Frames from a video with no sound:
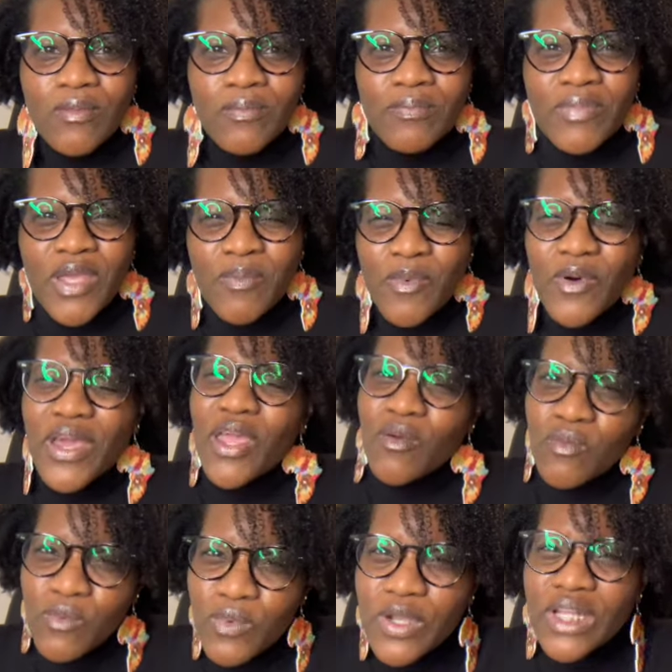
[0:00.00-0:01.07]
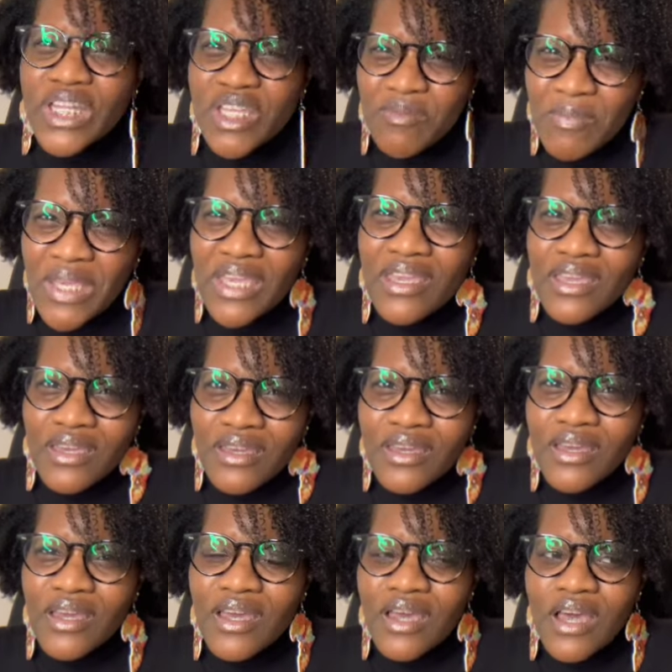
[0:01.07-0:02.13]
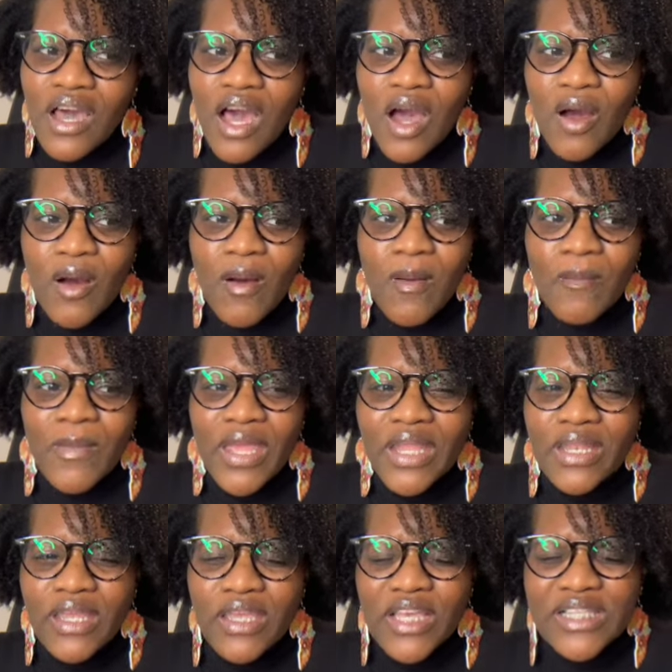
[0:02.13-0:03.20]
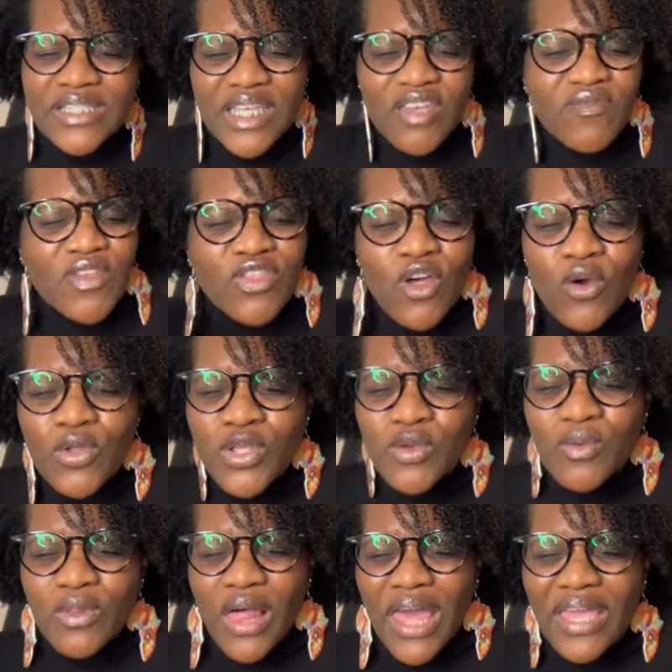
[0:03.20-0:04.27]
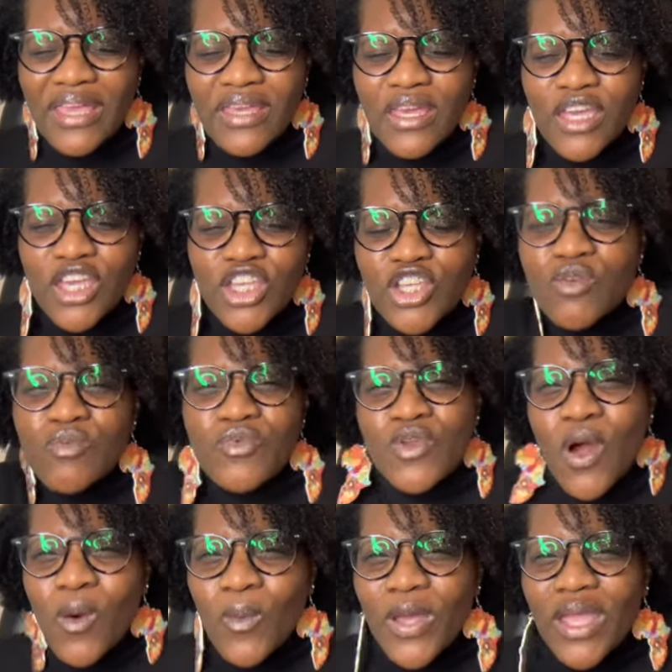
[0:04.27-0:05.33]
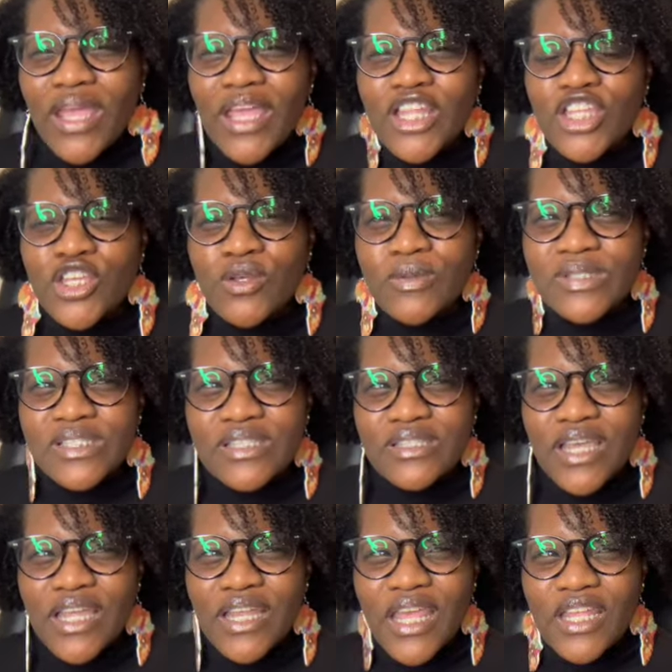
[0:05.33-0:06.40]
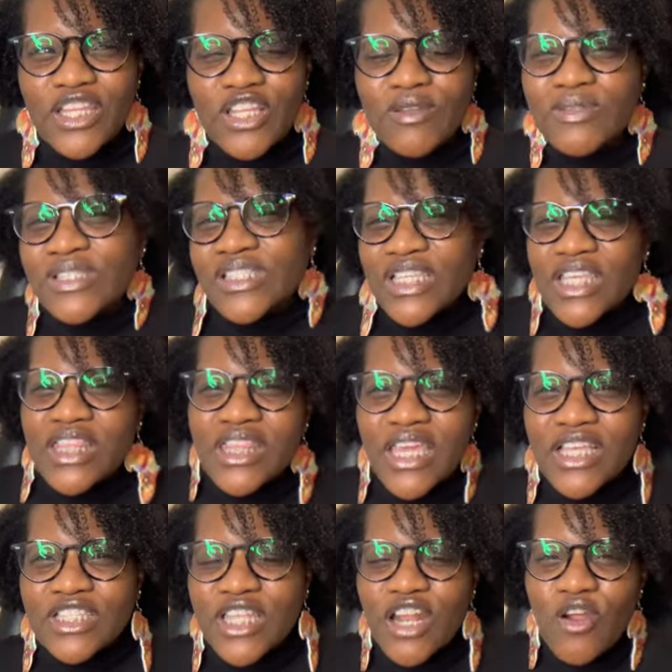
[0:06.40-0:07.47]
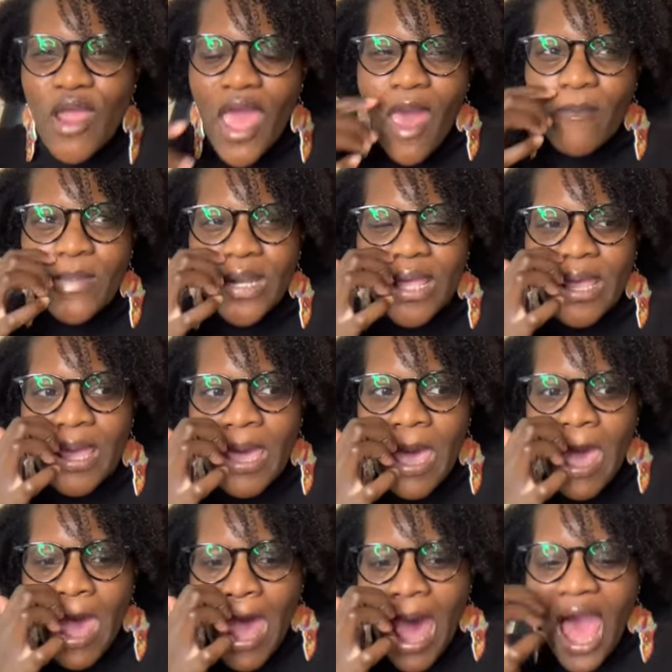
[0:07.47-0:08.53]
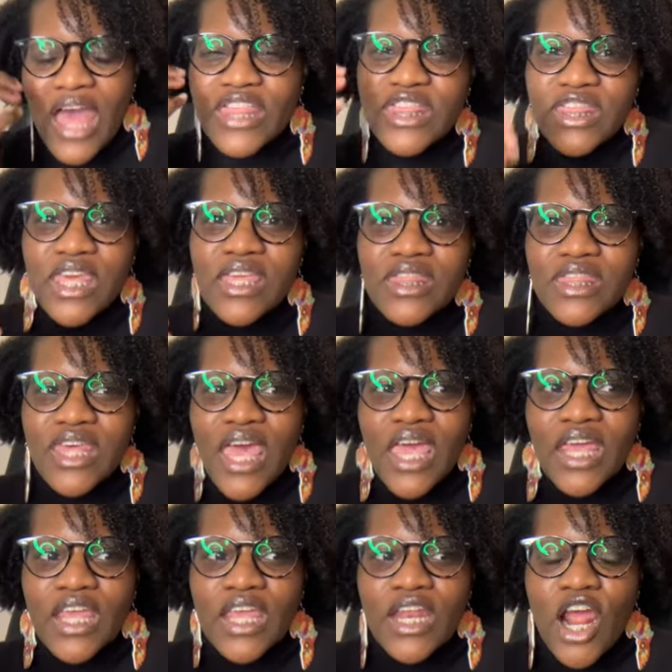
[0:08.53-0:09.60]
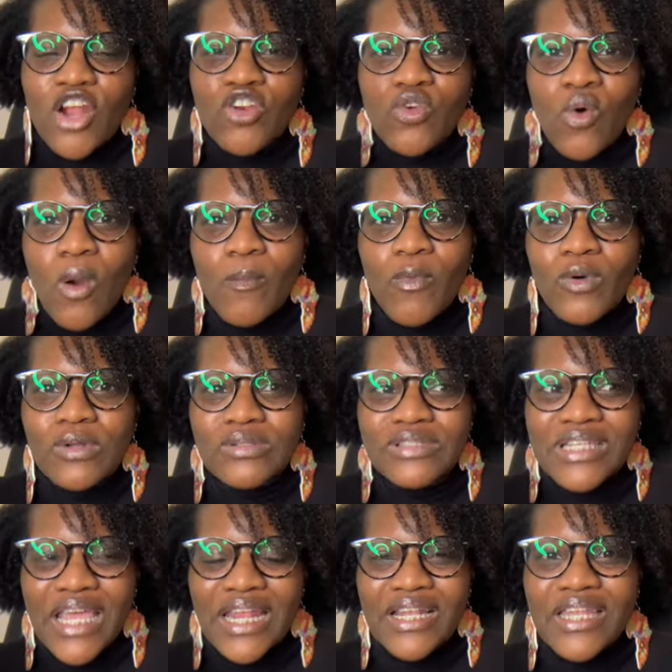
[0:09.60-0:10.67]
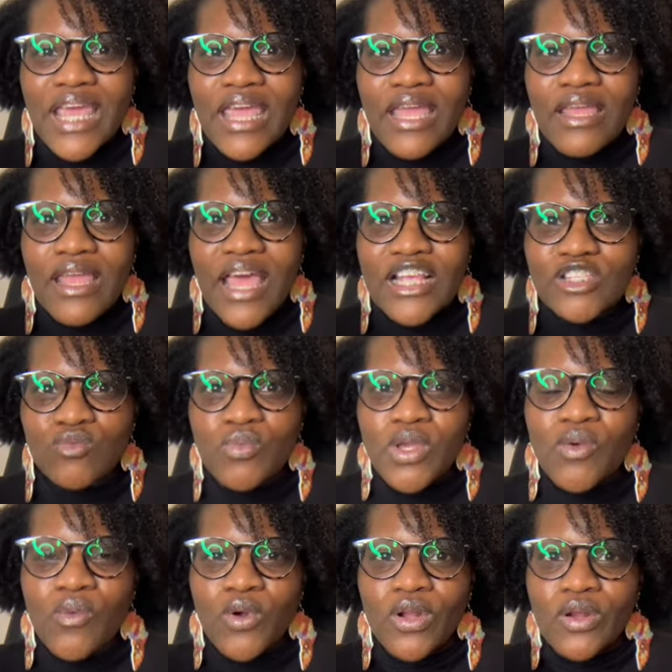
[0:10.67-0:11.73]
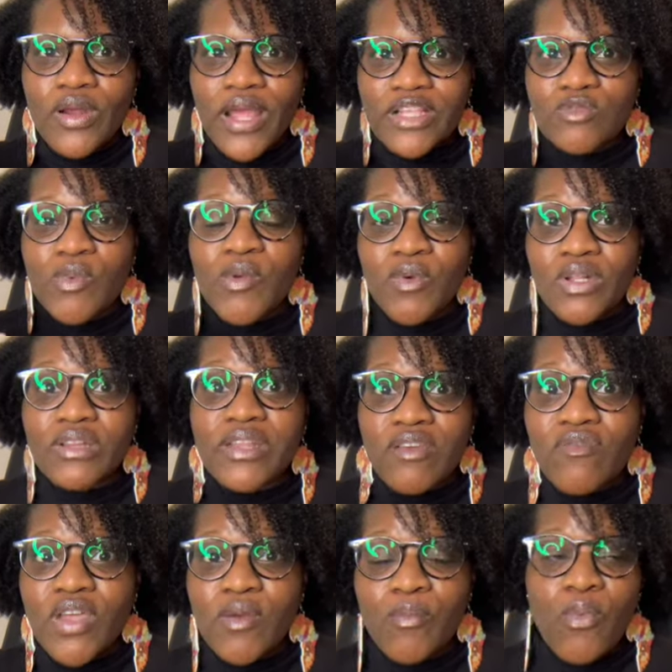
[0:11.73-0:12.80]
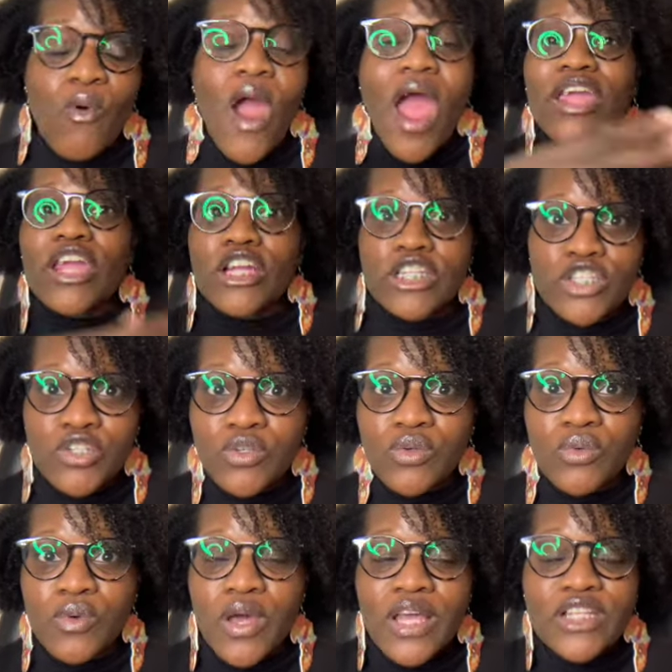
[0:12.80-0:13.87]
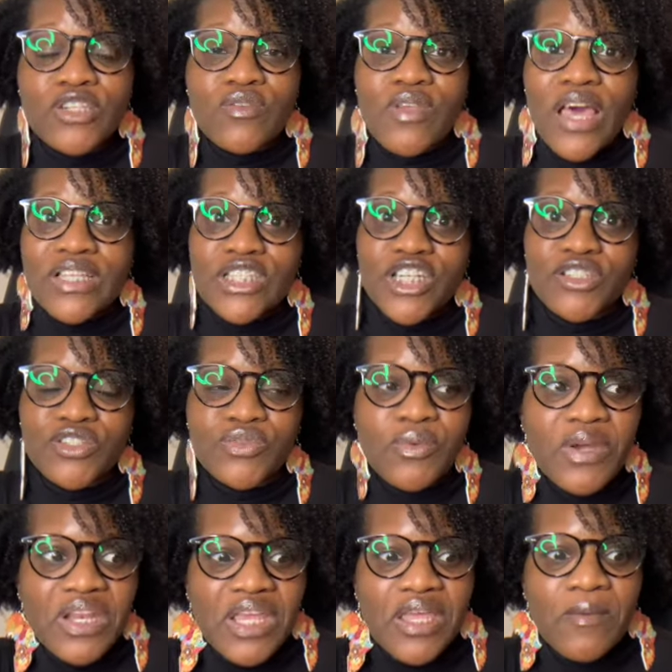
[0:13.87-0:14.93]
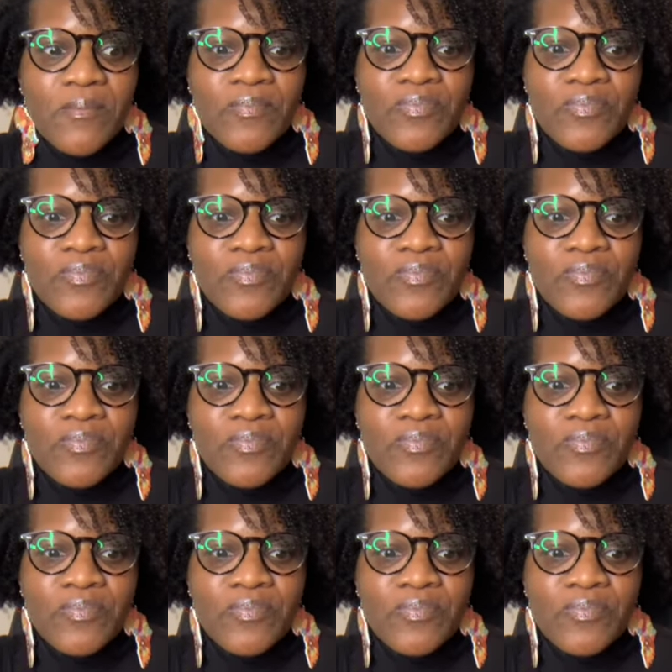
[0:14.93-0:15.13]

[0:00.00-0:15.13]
people can really be. And because even though you, like, you know it and you see things that are happening, I think that in our normal day-to-day as we were living prior to 2020,